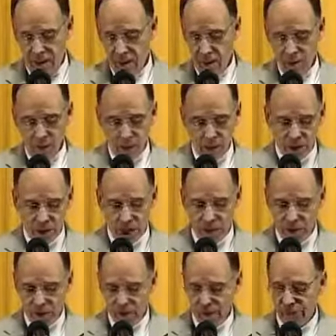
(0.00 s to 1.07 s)
Another one
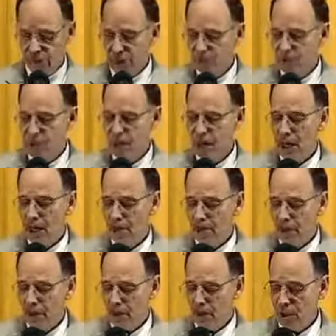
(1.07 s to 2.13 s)
entitled, The Flip Side of
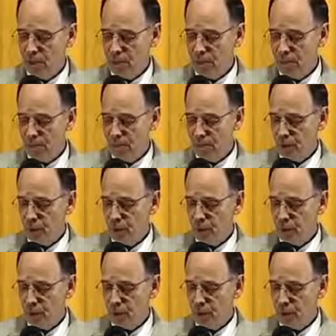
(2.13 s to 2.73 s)
Feminism,